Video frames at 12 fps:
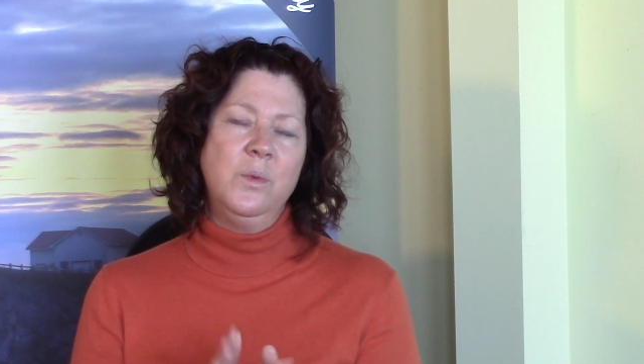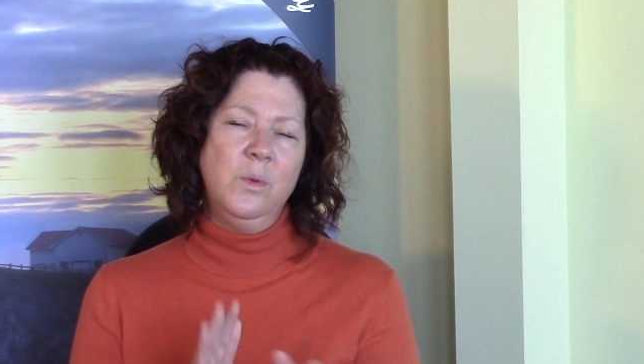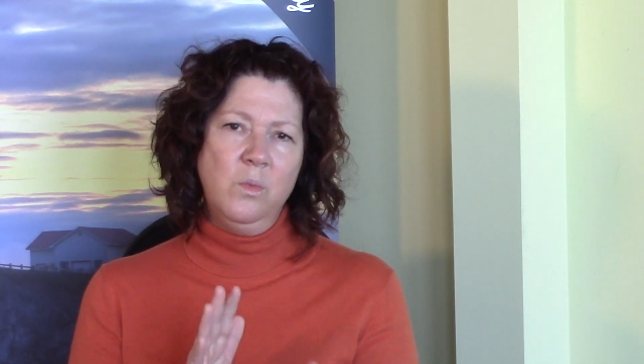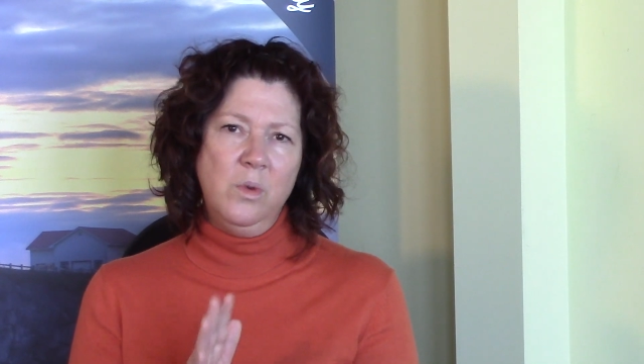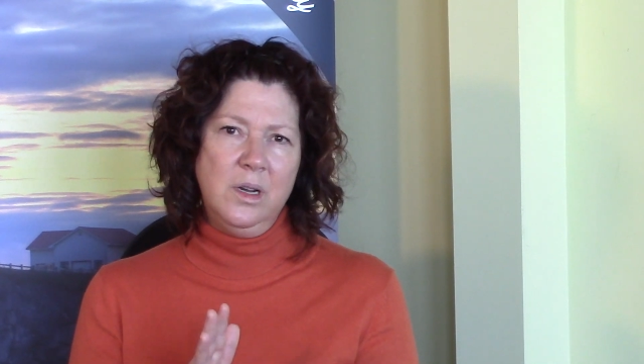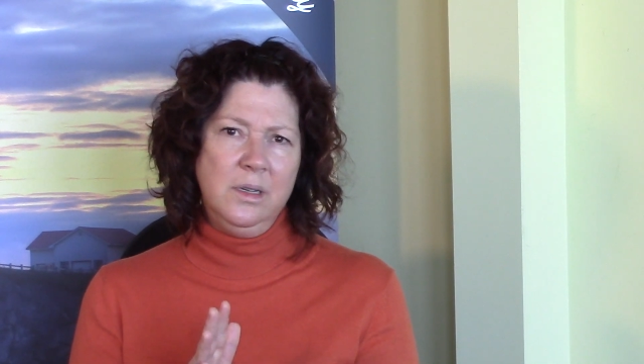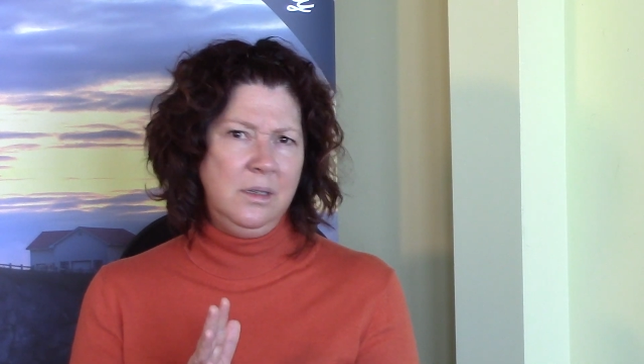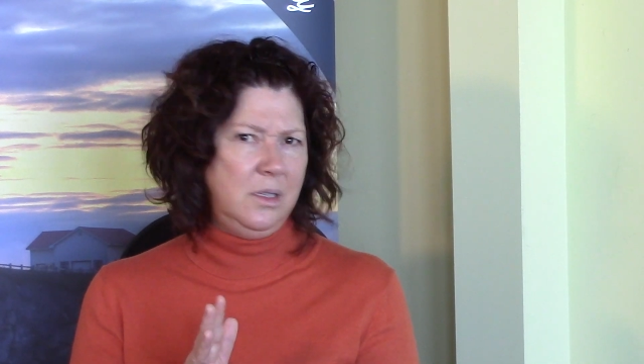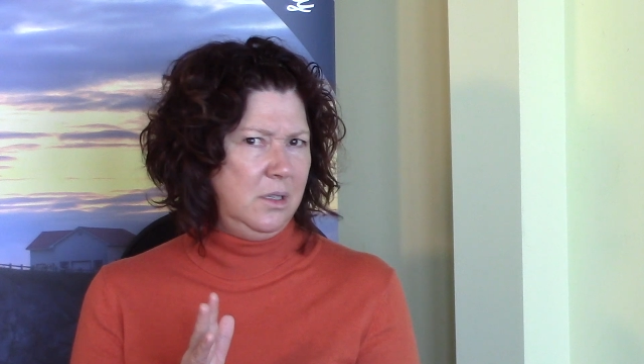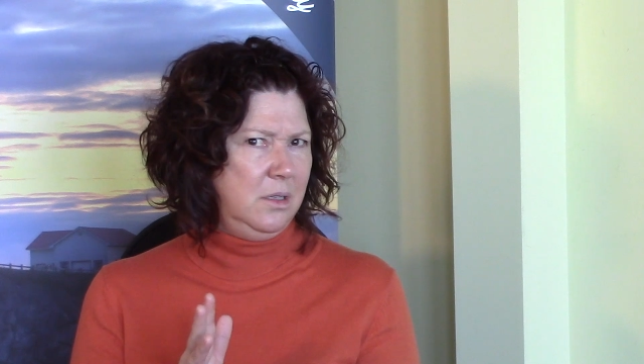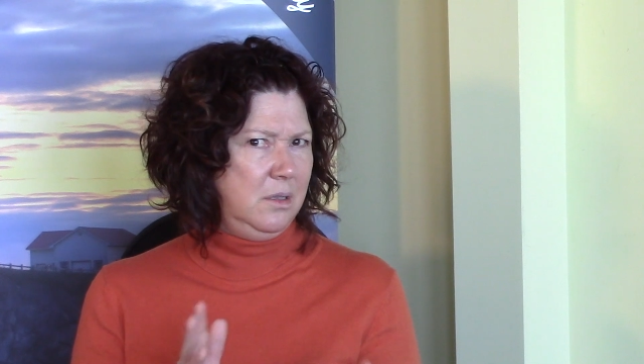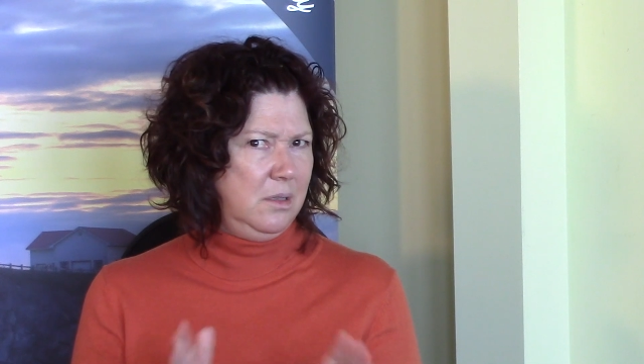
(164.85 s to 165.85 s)
1
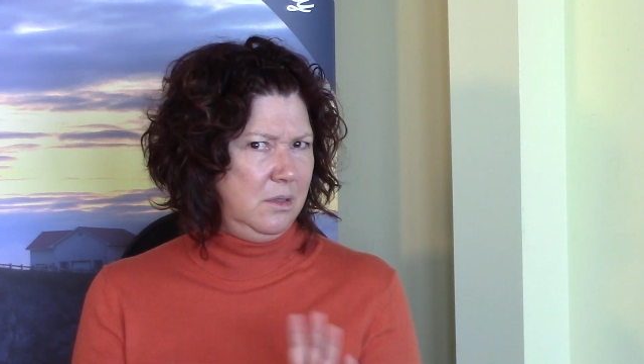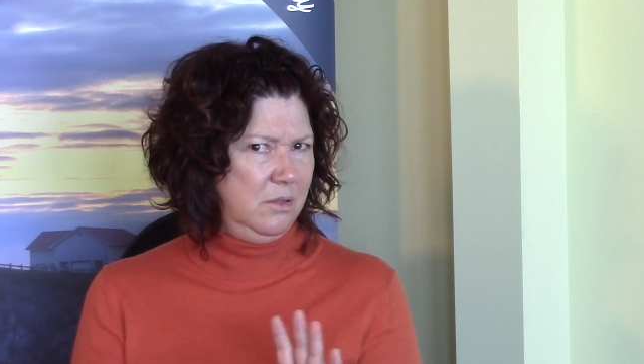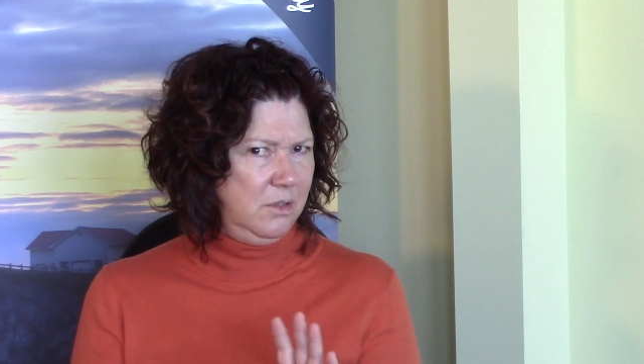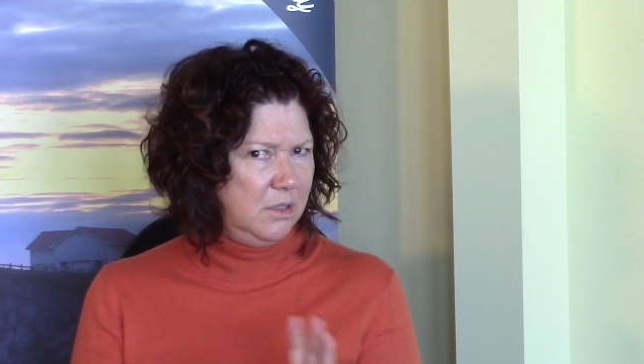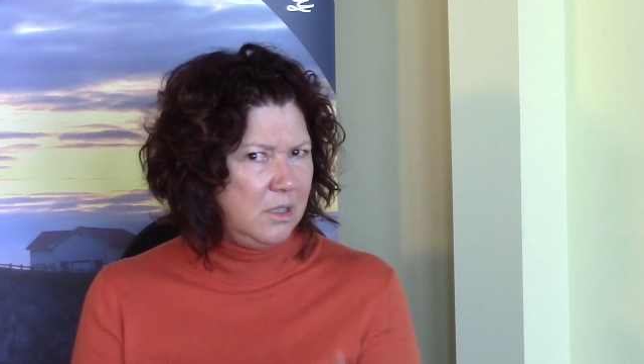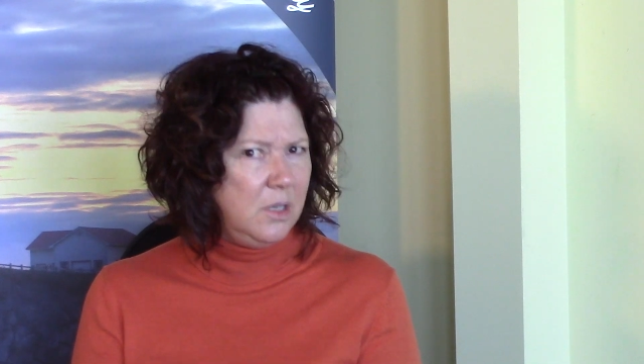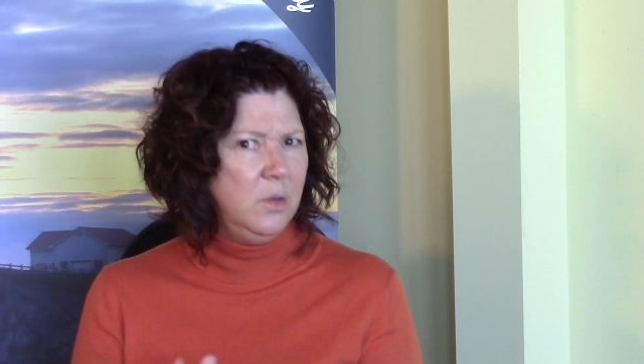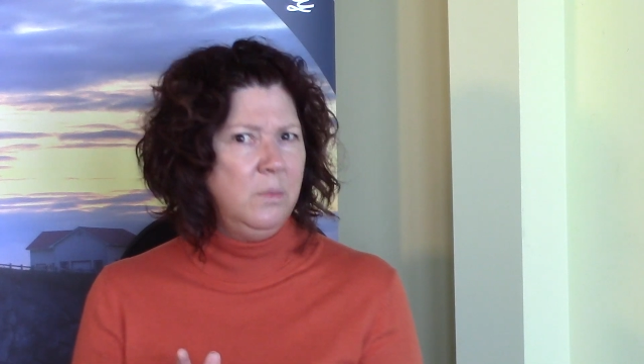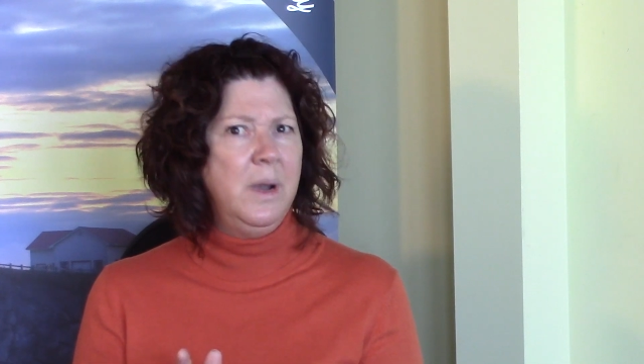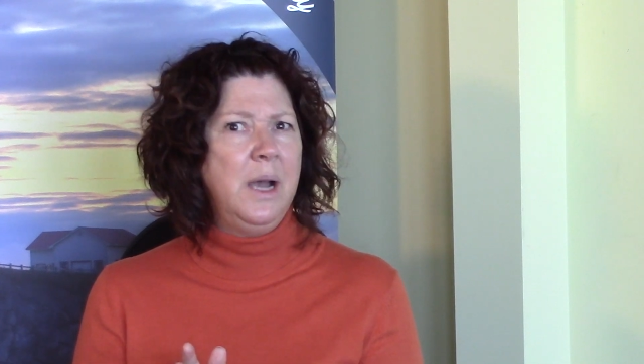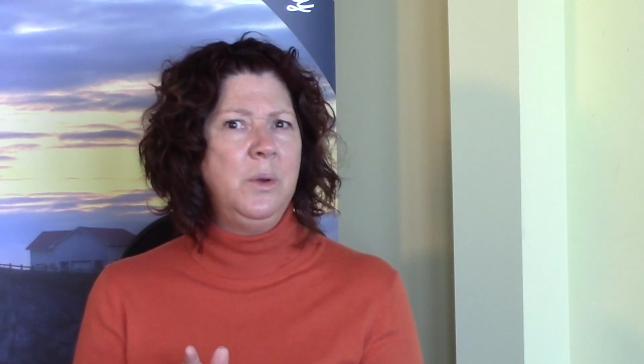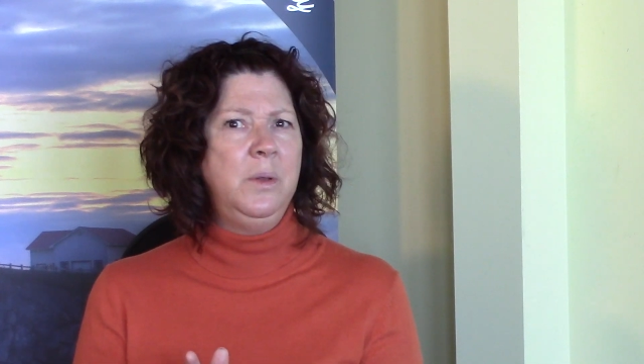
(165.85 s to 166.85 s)
to 2
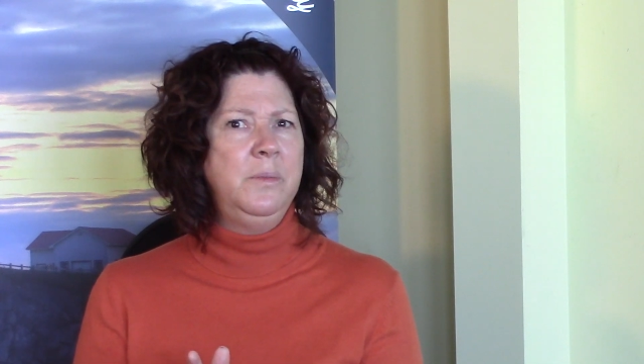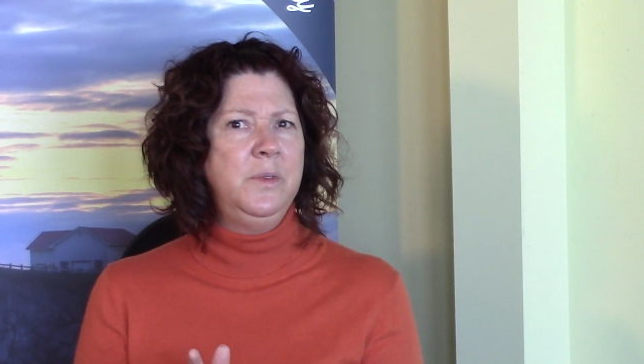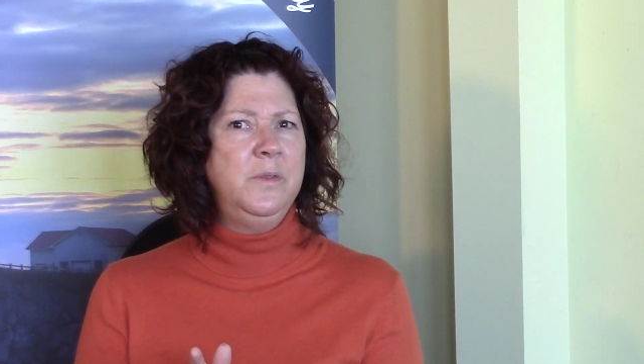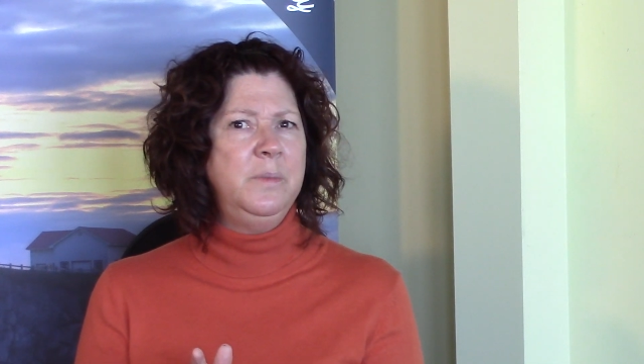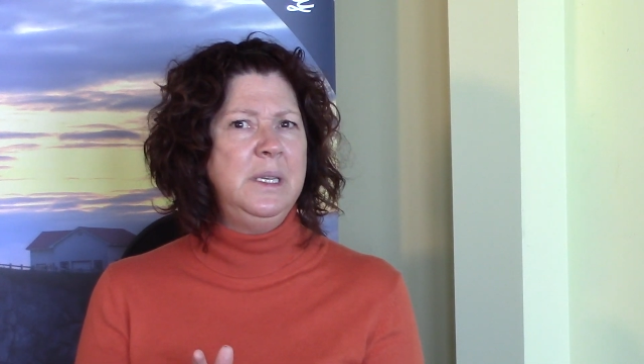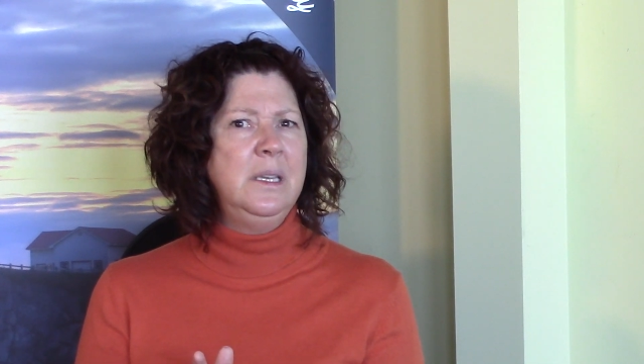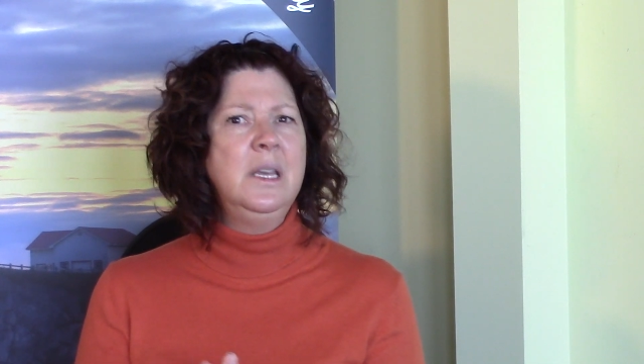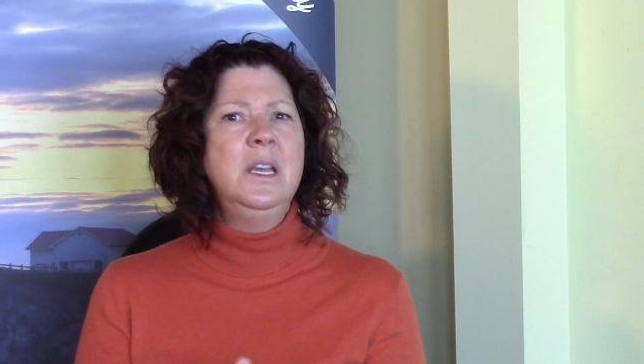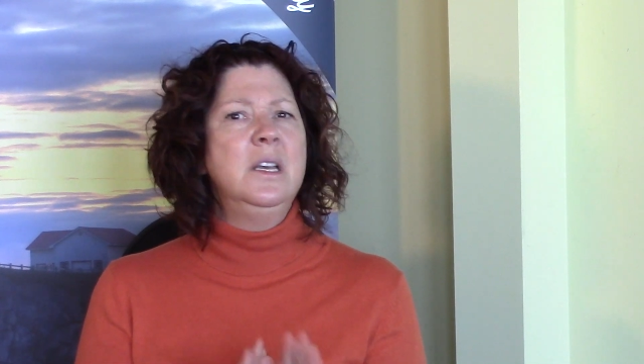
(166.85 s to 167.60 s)
bowel movement.